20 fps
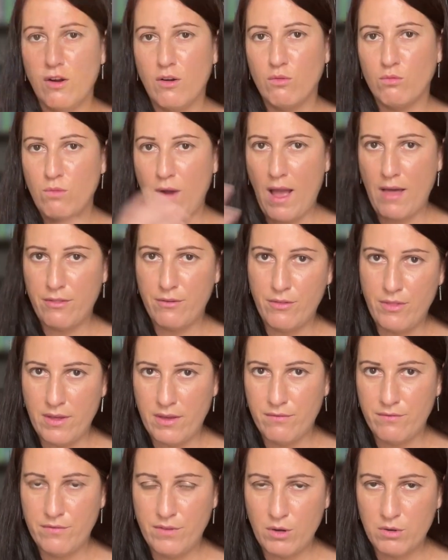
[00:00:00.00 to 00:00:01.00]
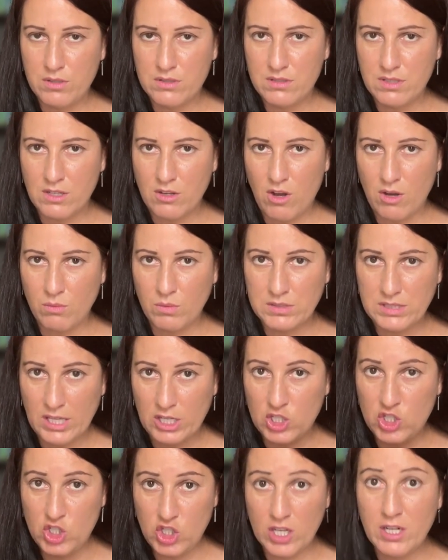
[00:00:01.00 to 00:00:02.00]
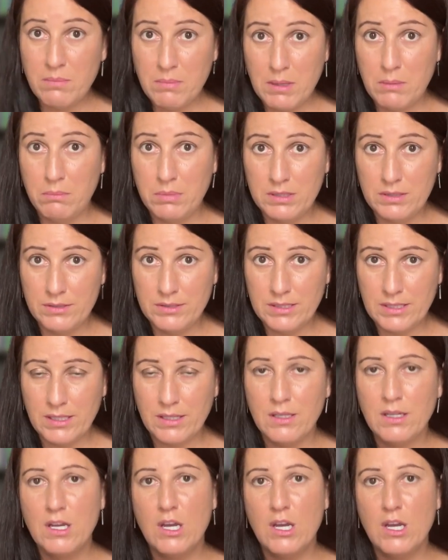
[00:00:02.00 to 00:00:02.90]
rather than focusing on what they should have been building,